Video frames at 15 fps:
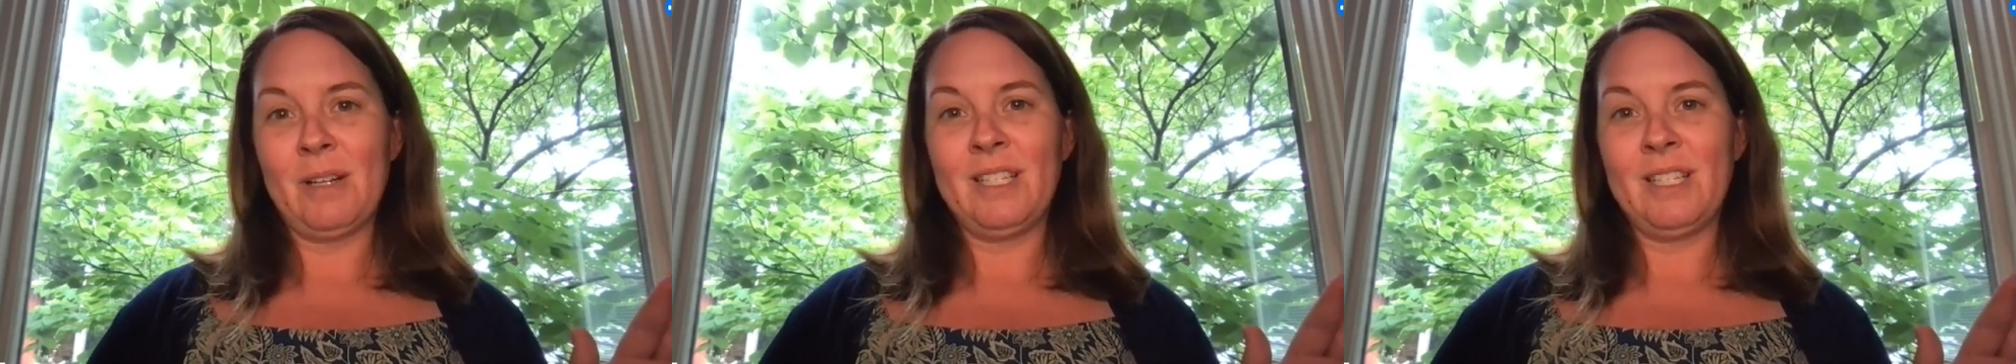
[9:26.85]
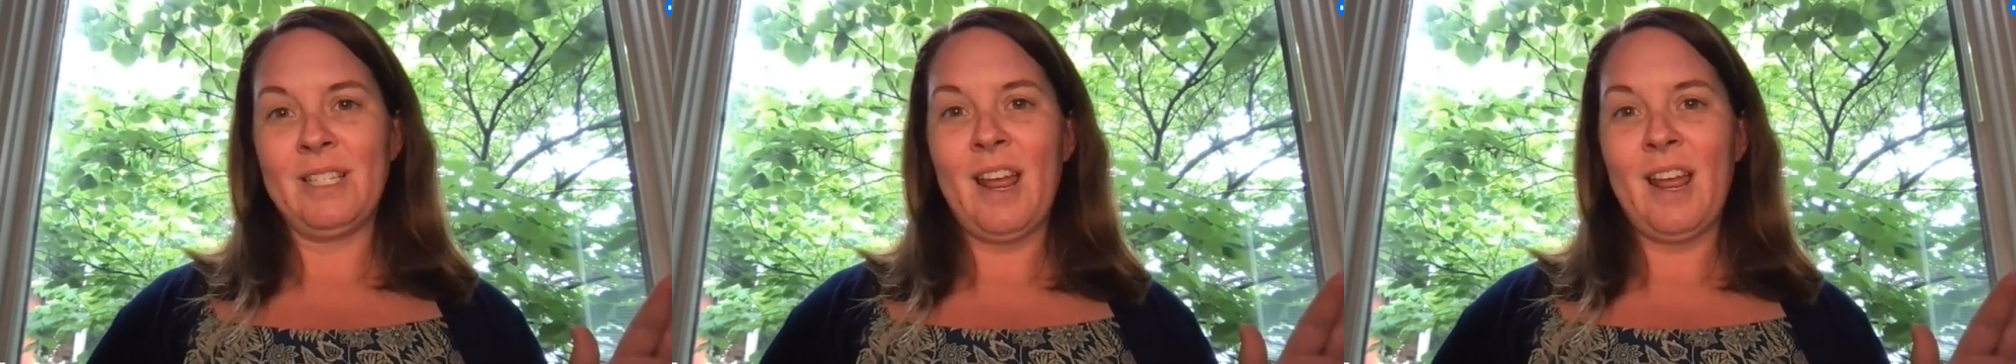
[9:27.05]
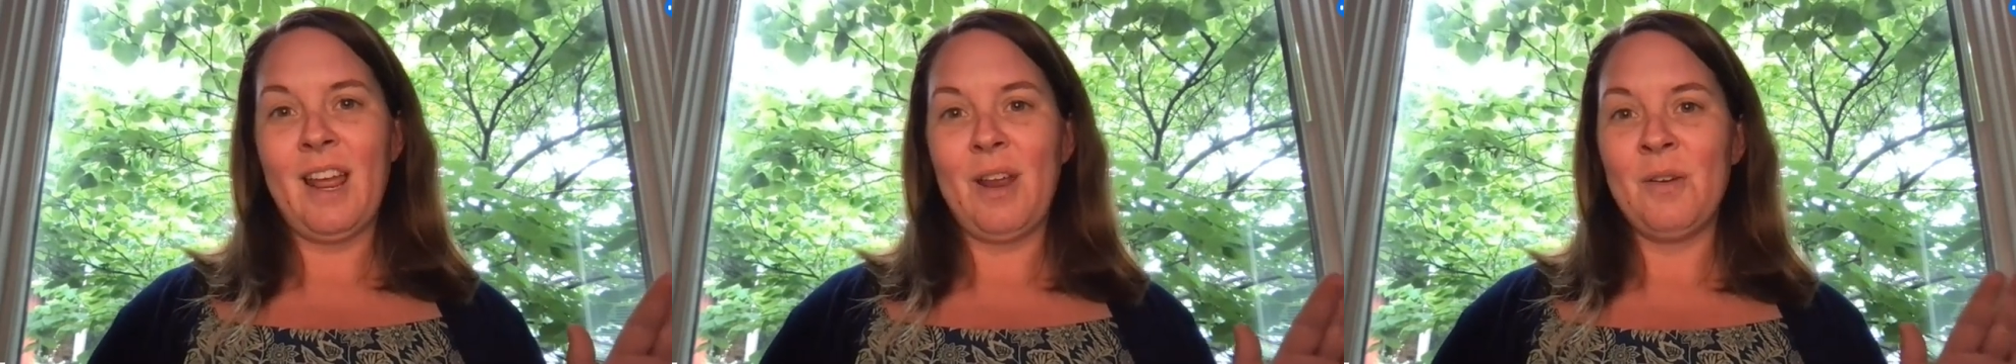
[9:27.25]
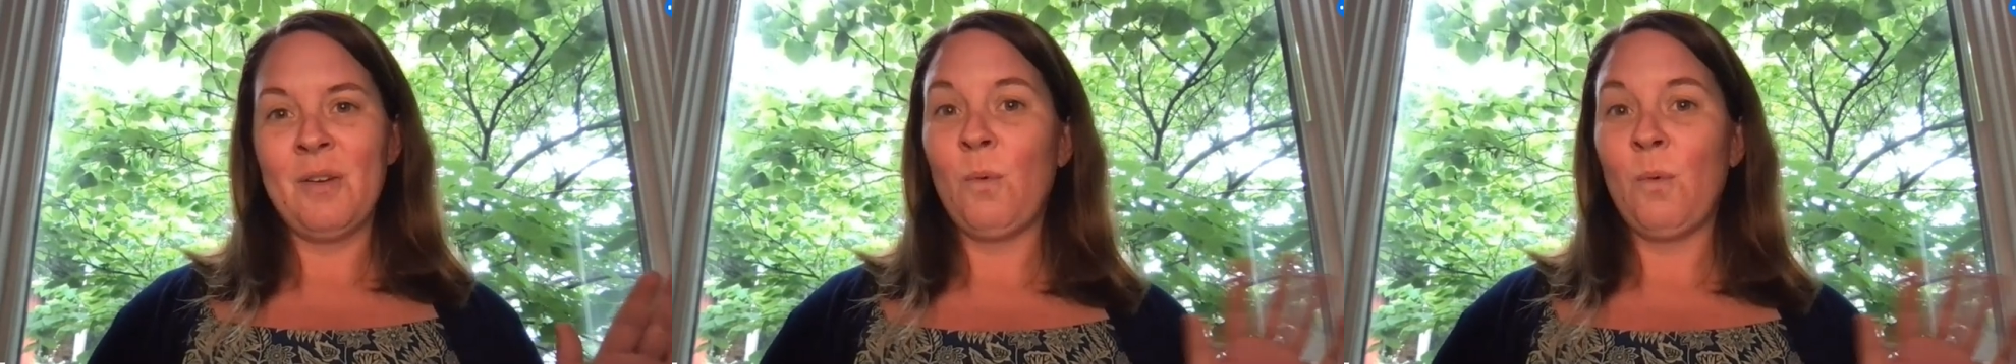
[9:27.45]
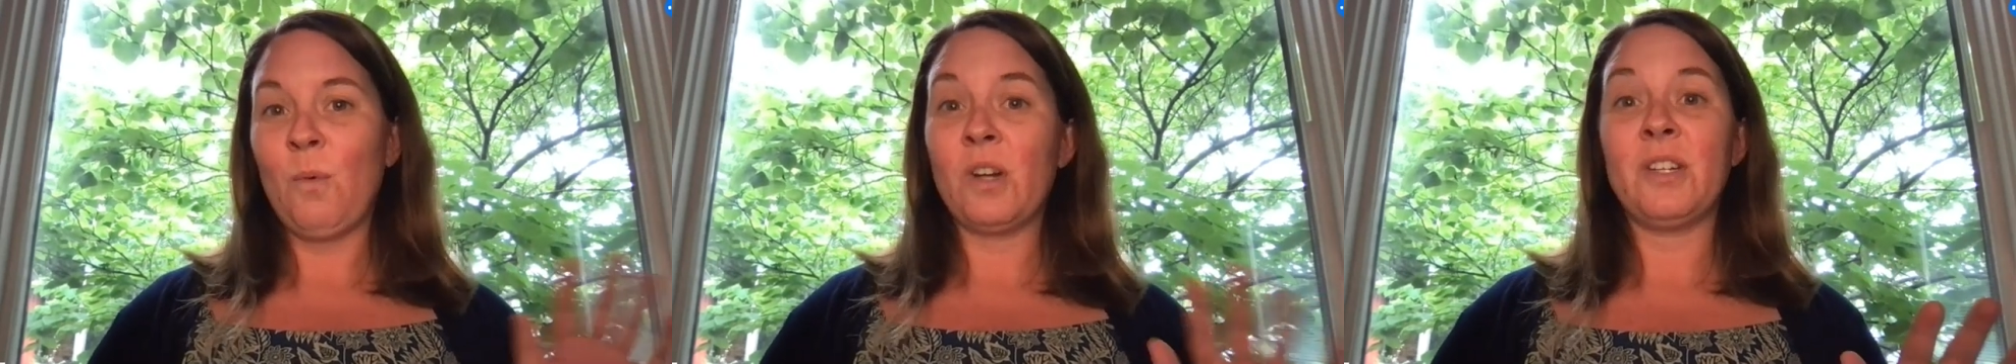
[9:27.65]
today
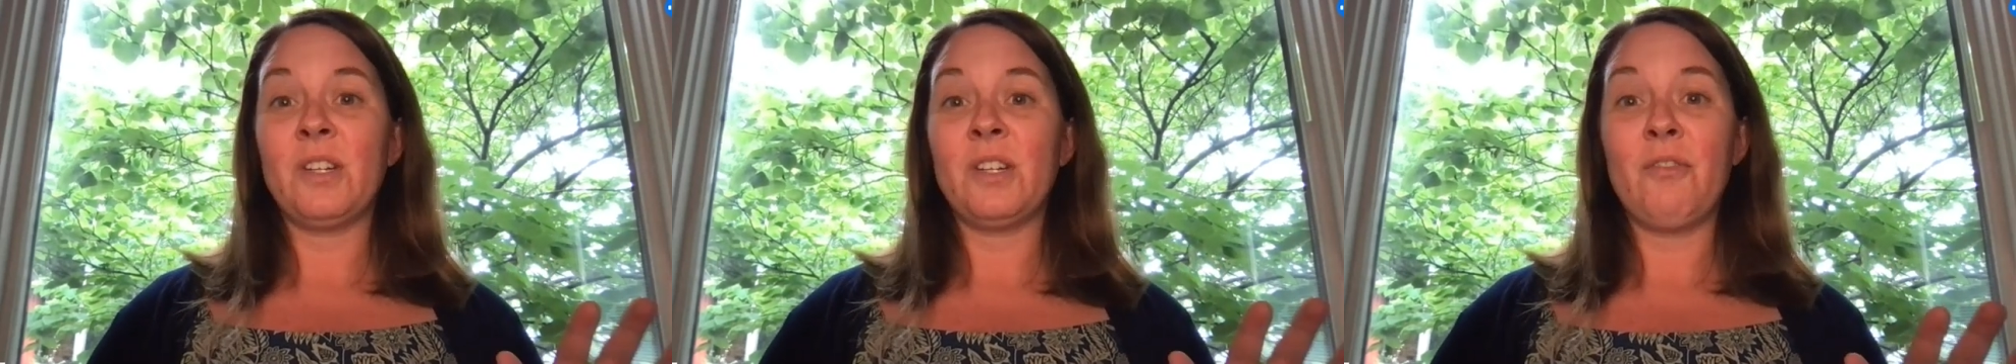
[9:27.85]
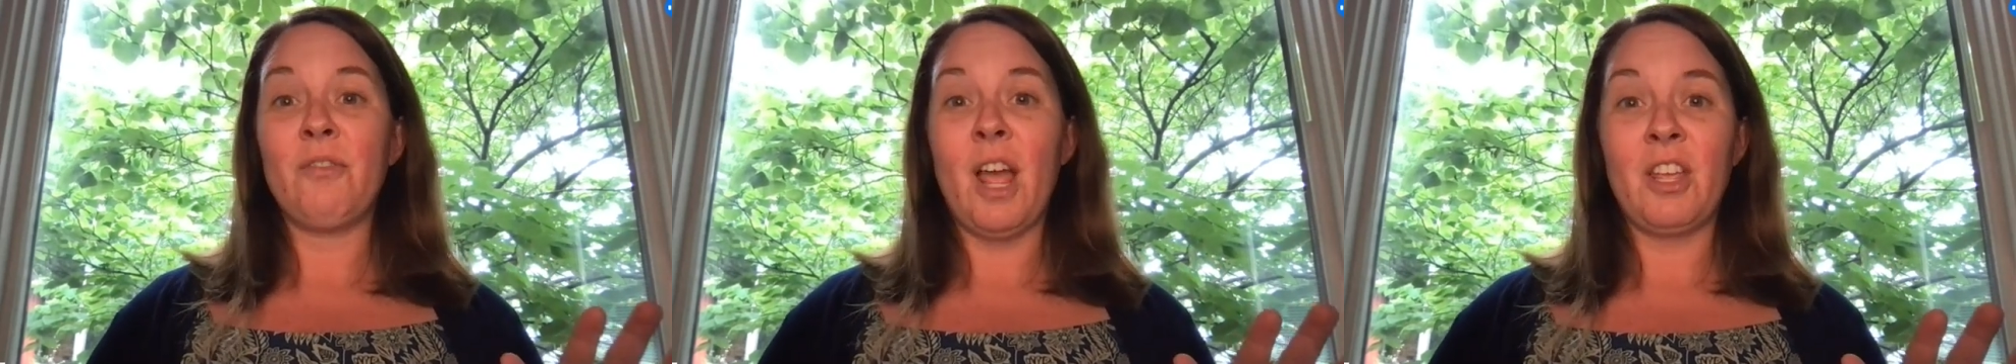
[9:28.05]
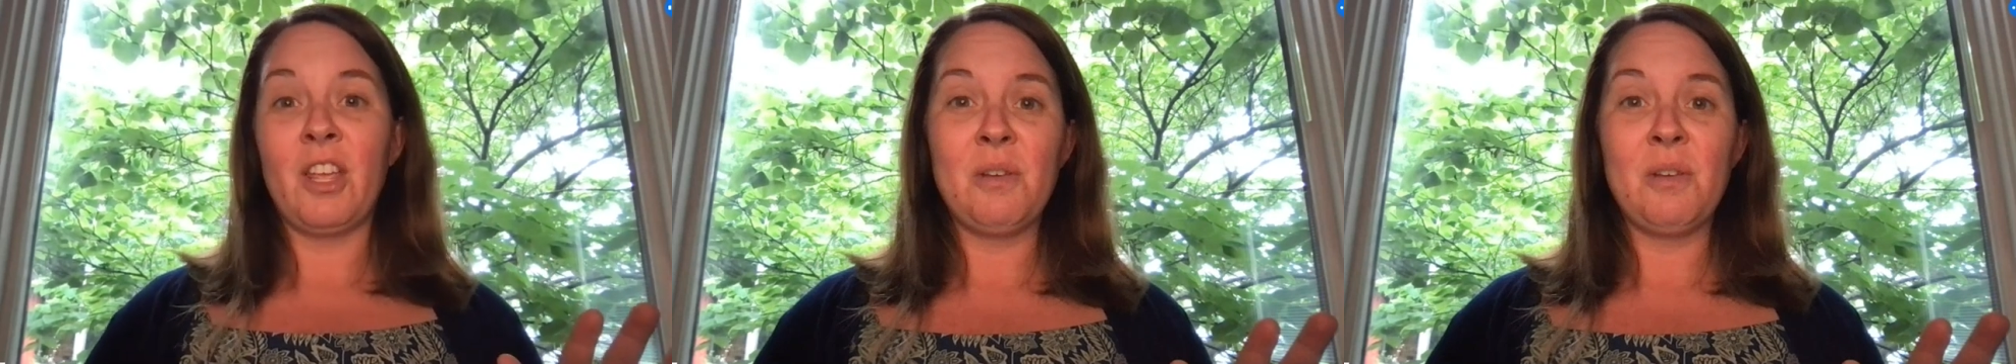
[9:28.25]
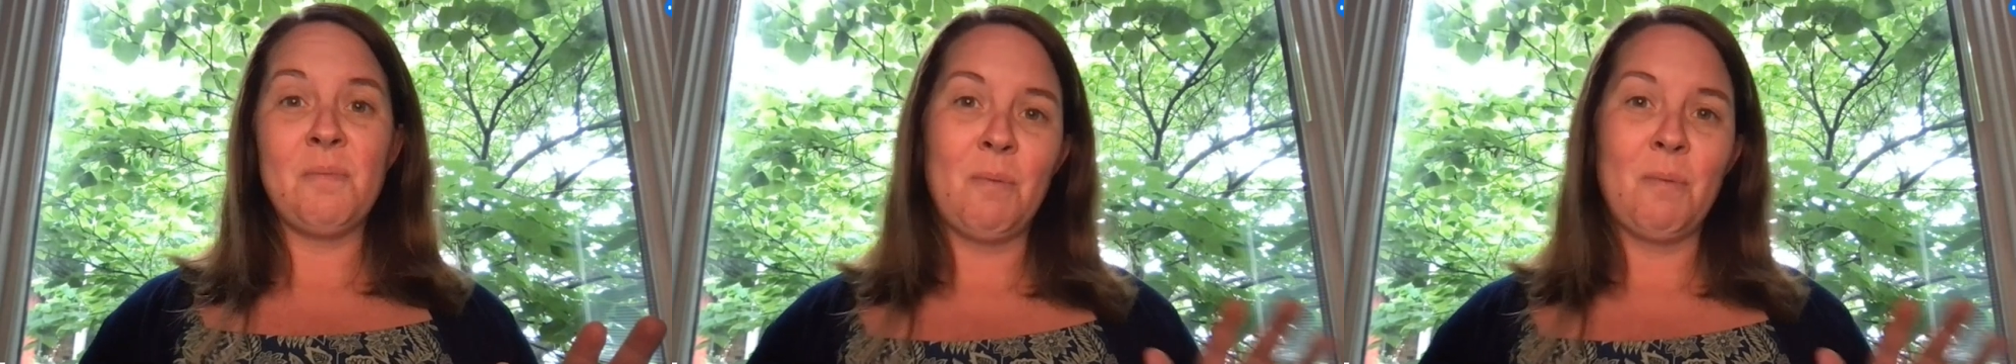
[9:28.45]
worked in a vacuum.